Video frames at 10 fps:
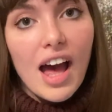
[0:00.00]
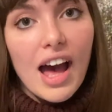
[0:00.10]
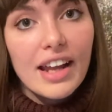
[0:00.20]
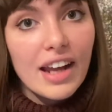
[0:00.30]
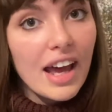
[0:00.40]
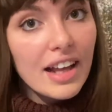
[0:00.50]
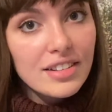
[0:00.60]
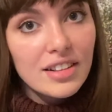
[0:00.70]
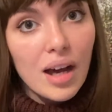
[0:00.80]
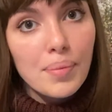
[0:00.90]
And I
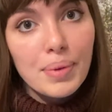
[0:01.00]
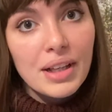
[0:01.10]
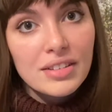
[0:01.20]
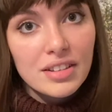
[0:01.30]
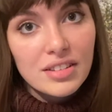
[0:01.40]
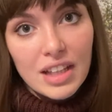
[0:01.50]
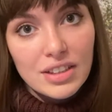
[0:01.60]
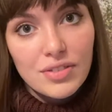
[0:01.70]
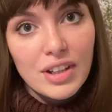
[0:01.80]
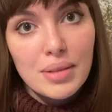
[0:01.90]
ended up being
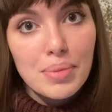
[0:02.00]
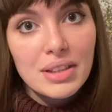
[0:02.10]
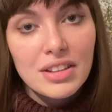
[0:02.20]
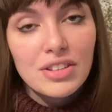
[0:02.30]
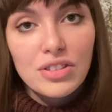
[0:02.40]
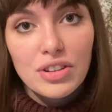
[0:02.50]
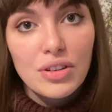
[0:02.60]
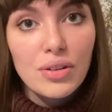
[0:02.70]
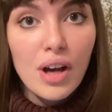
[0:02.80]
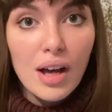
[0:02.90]
successfully admitted
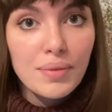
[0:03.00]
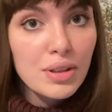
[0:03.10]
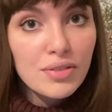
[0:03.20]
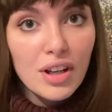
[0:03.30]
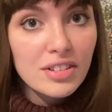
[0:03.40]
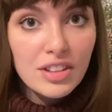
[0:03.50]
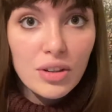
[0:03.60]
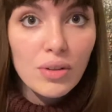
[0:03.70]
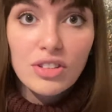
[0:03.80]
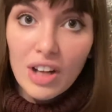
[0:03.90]
to University
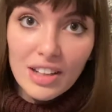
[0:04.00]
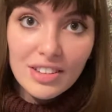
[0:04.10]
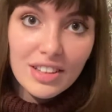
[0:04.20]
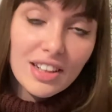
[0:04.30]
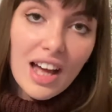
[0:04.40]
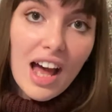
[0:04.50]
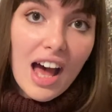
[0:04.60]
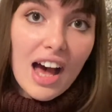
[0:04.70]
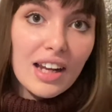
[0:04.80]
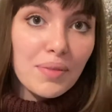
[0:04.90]
College London,
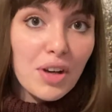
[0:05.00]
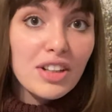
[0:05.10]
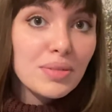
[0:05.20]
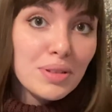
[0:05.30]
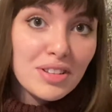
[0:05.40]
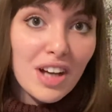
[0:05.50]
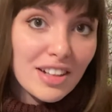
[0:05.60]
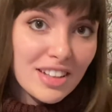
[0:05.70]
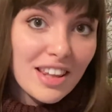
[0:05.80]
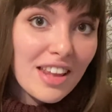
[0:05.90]
and I'm going to be
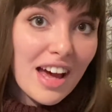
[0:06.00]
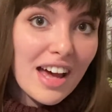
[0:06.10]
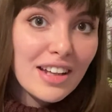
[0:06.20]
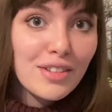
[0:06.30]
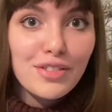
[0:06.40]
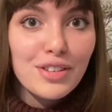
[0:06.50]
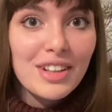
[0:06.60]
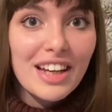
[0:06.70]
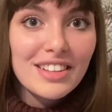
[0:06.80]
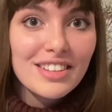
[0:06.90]
starting there in a few
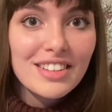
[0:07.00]
days.